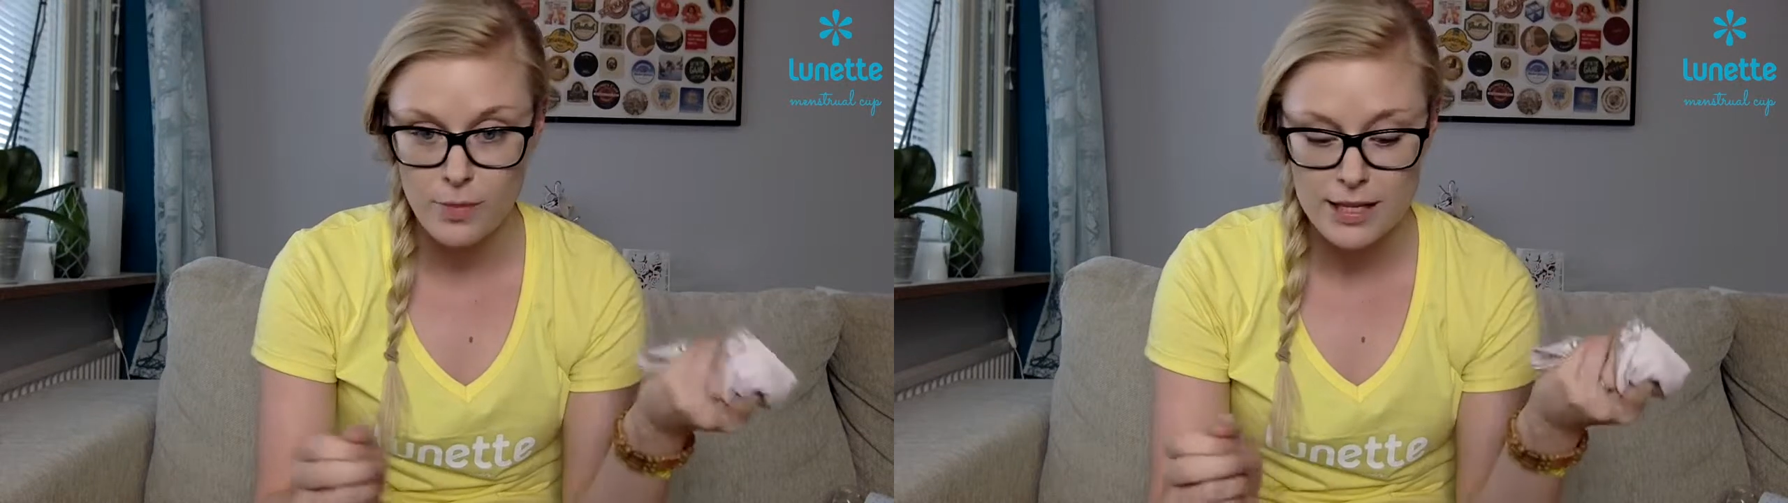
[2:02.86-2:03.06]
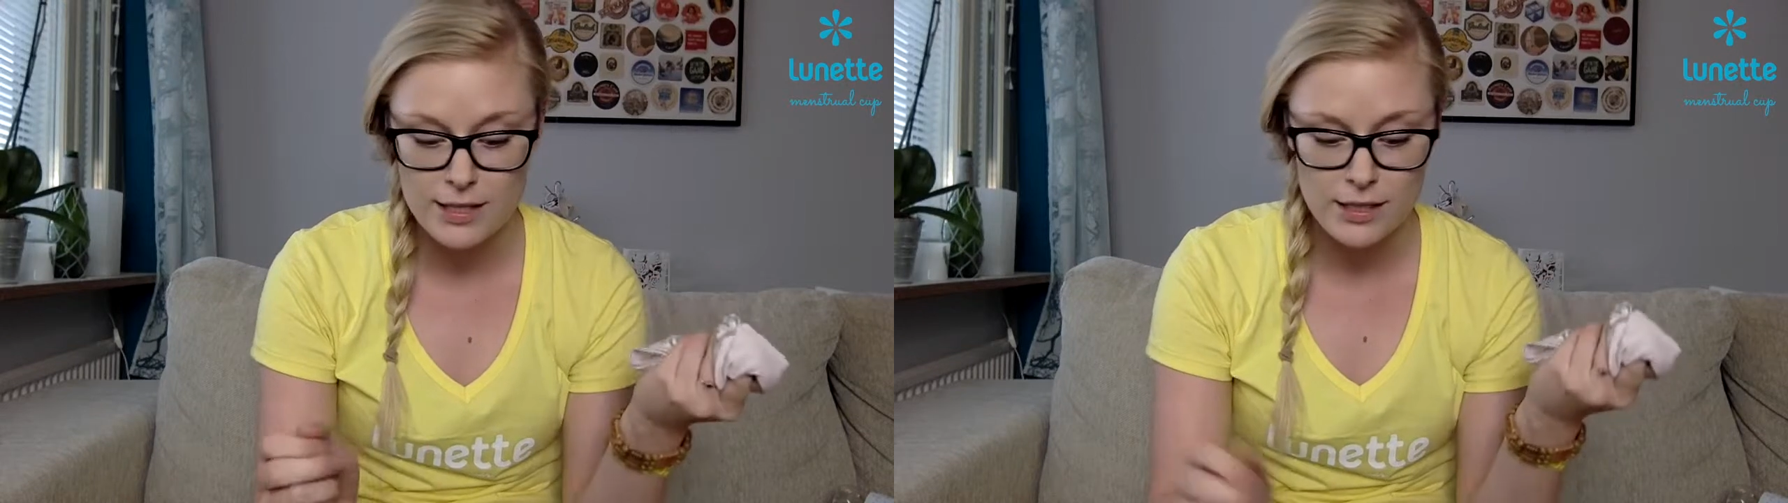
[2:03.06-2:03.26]

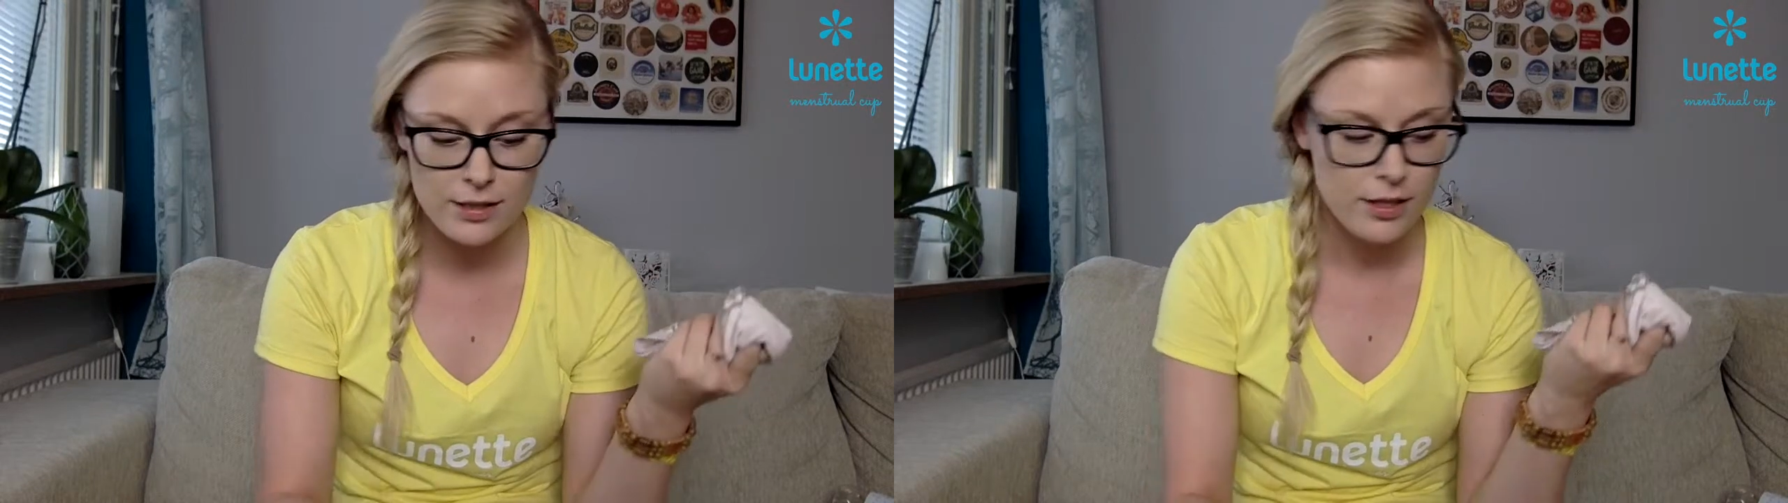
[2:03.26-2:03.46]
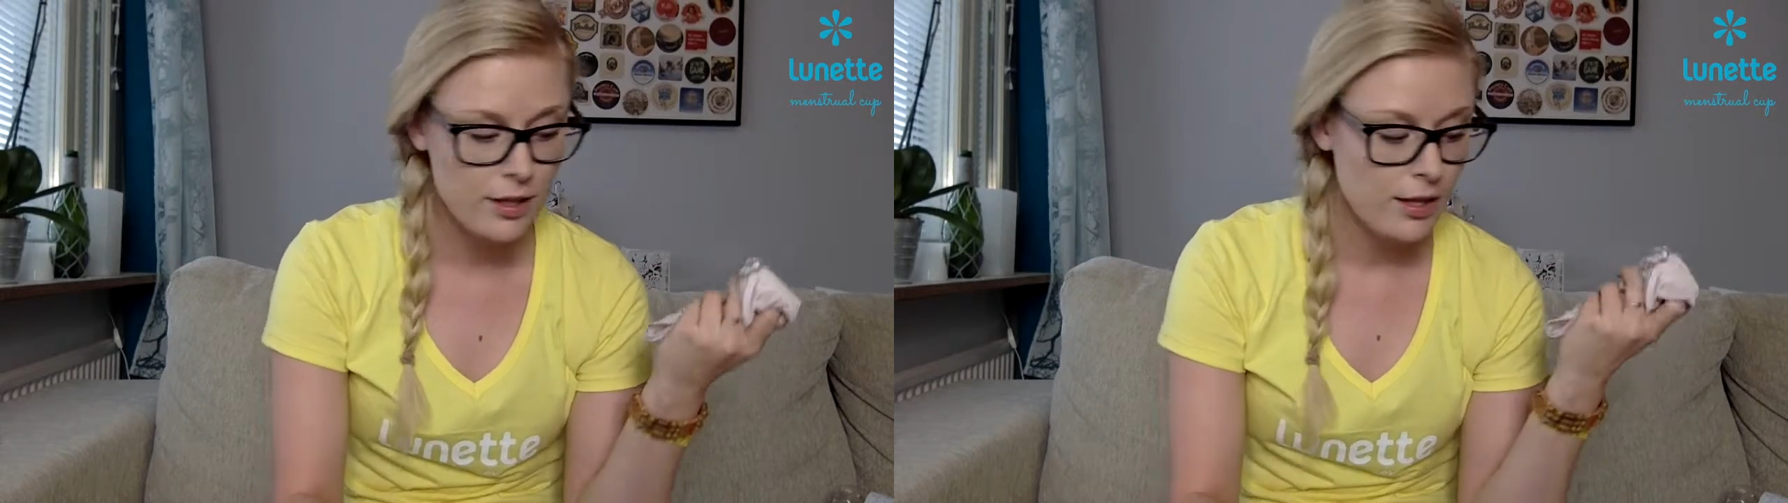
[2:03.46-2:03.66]

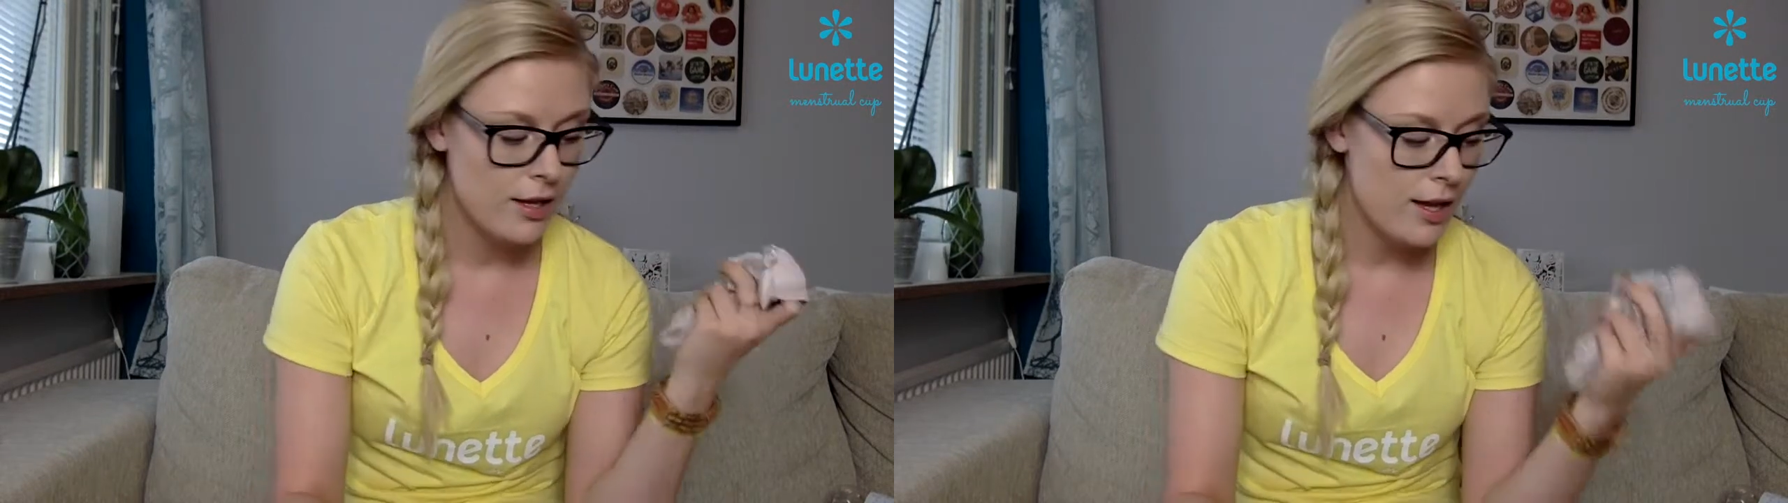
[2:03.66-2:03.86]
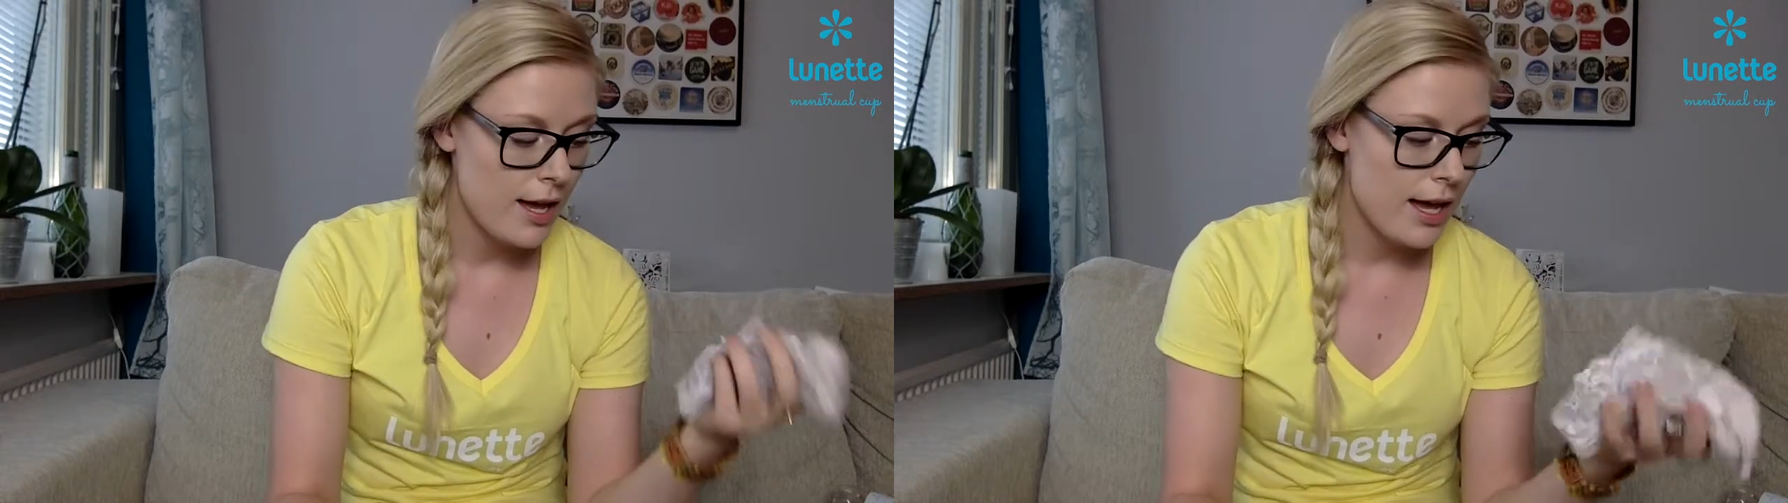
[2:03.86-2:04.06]
plastic.
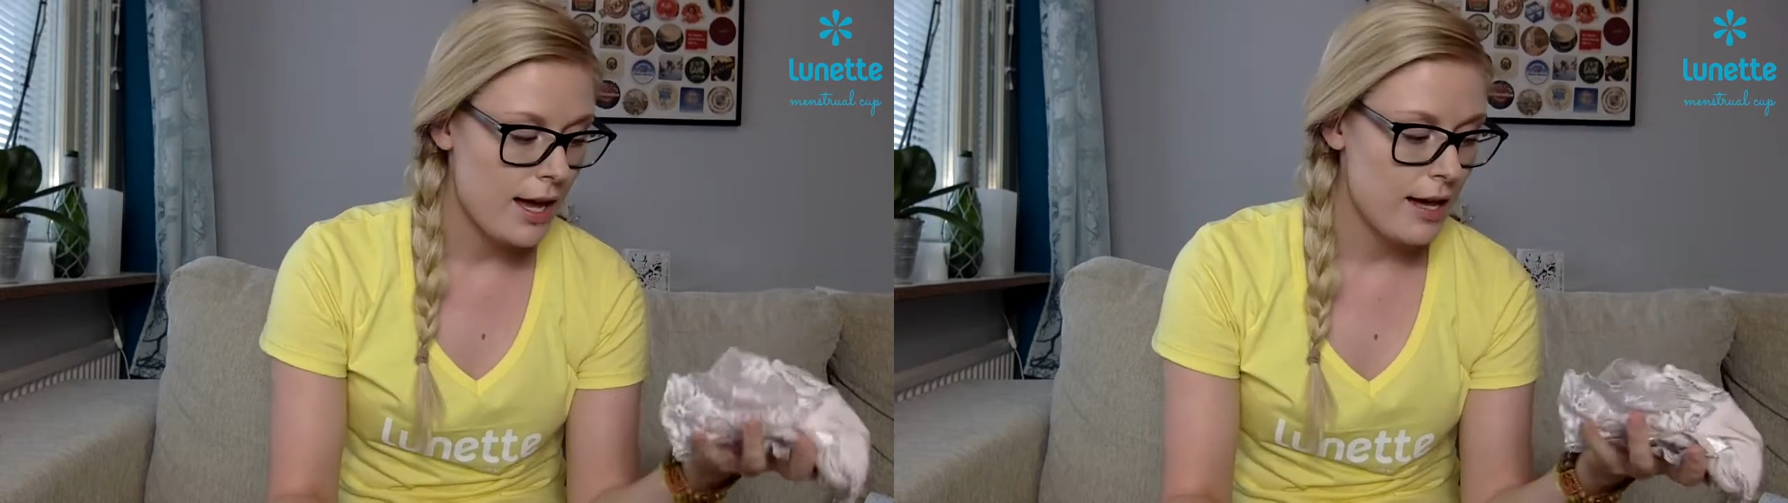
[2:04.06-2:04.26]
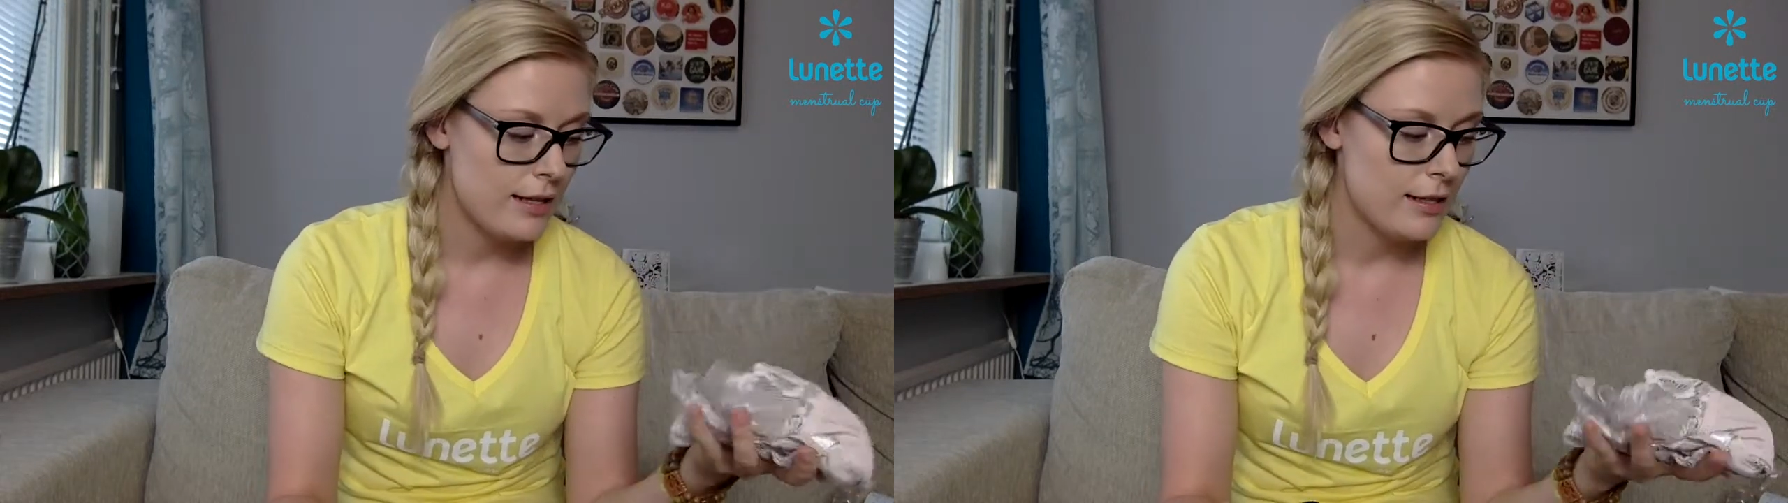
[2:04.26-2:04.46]

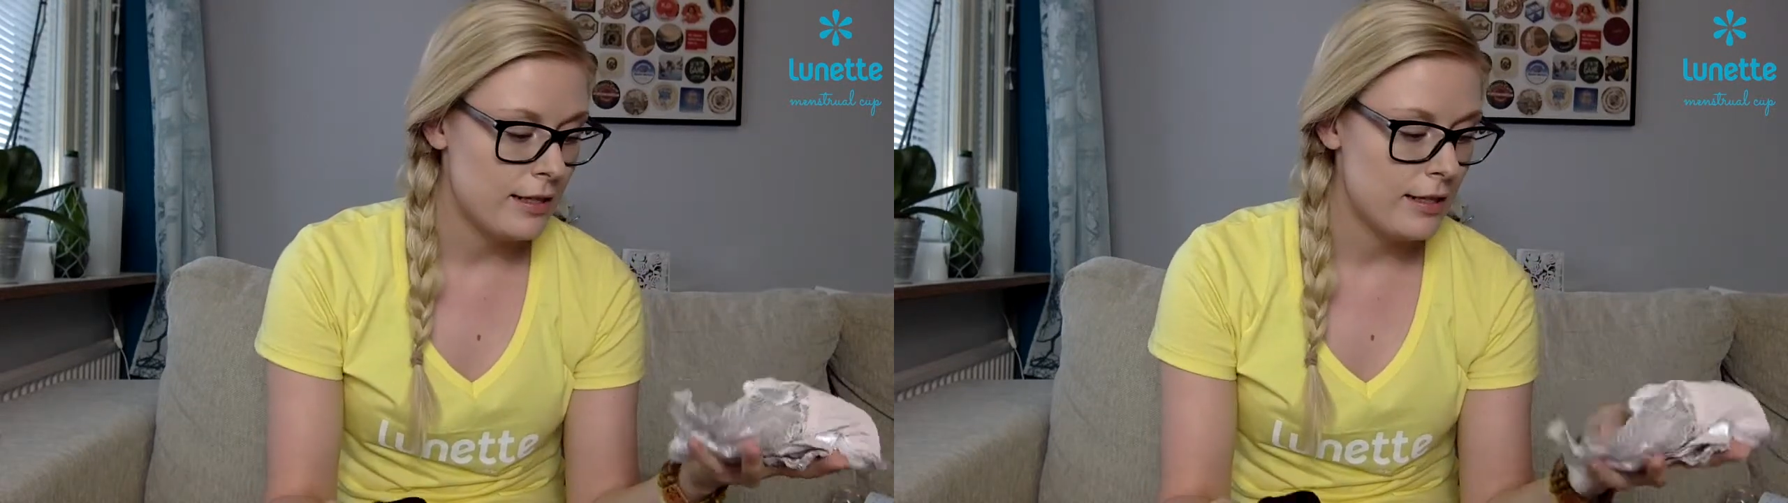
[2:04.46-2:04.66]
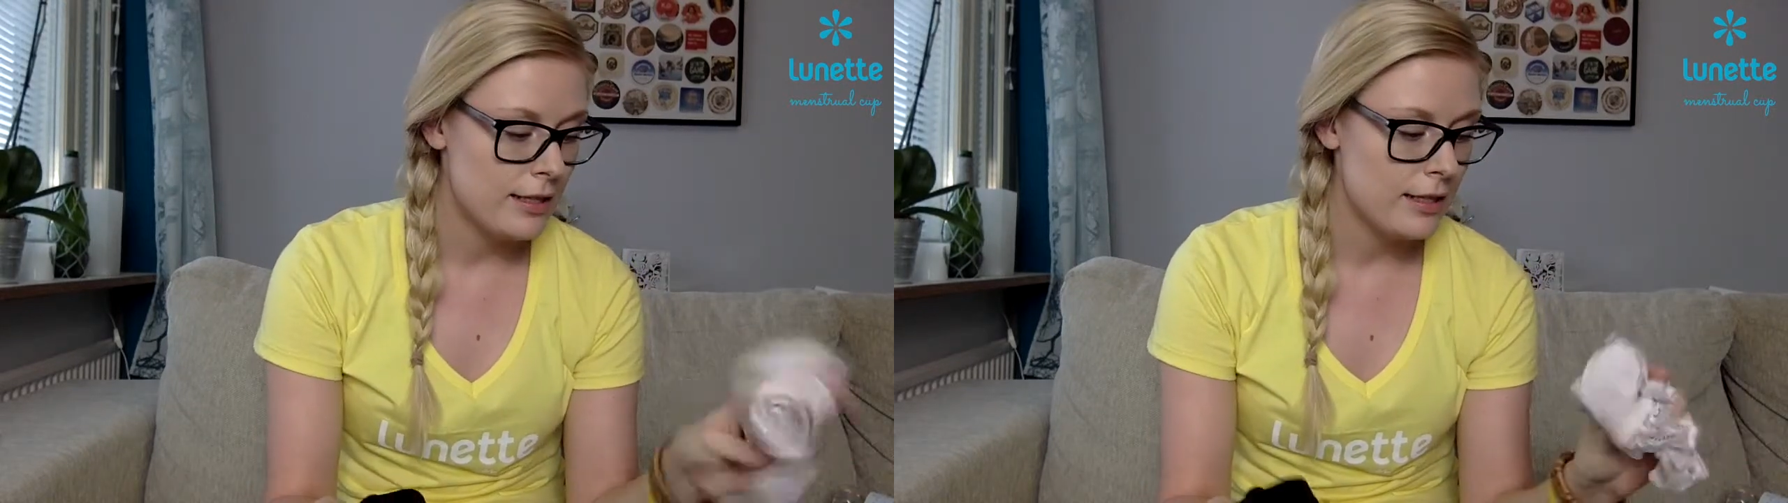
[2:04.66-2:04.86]

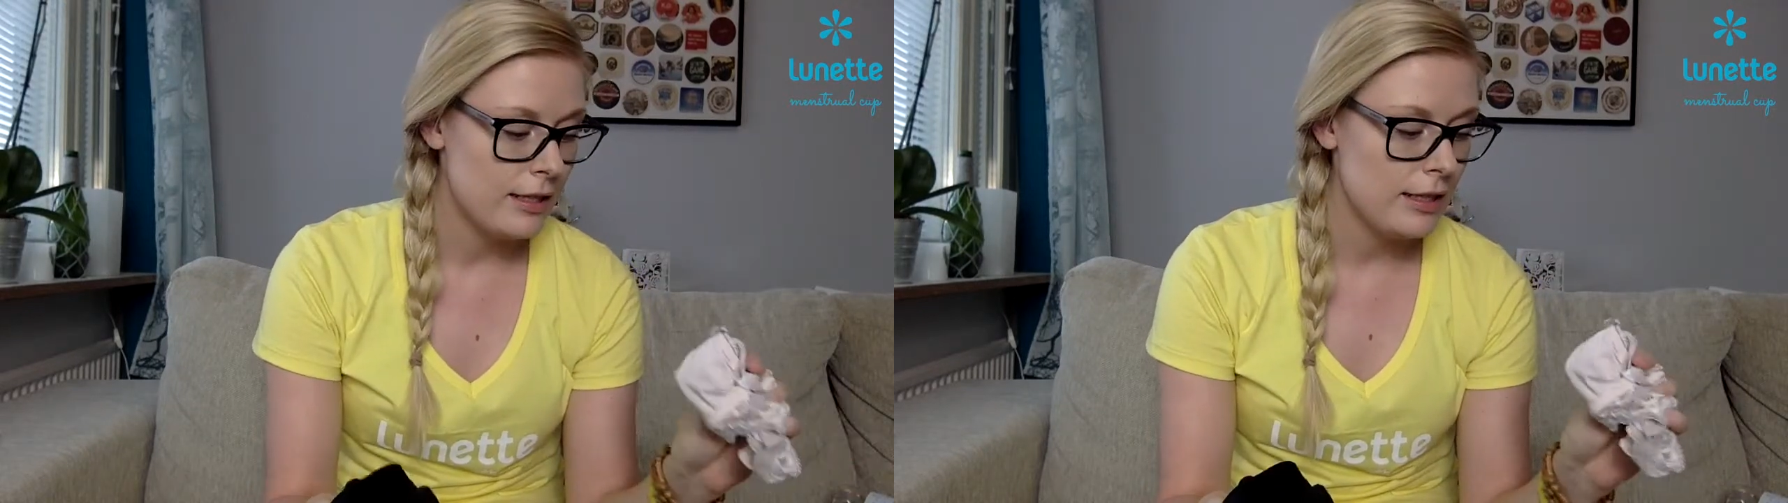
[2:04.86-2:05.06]
And